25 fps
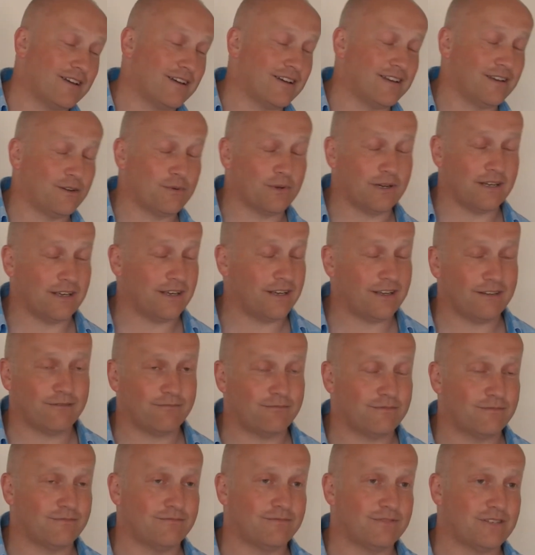equally
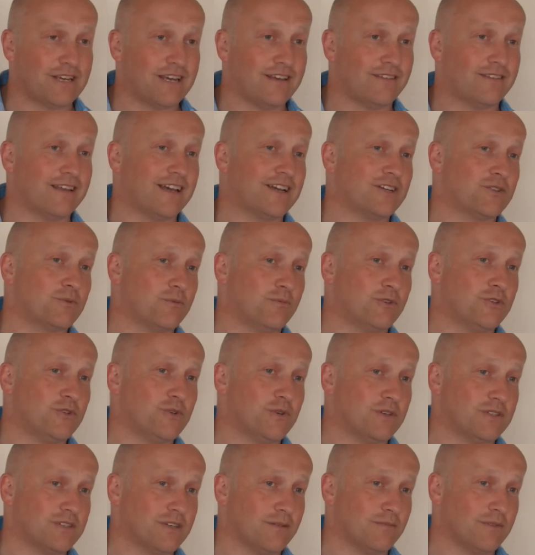say thanks when we're
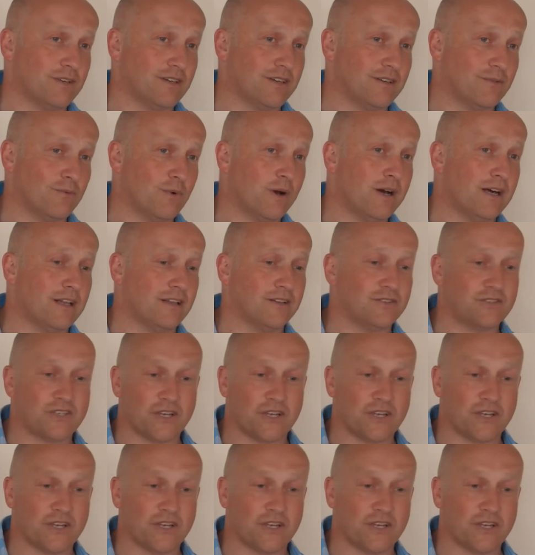doing something well.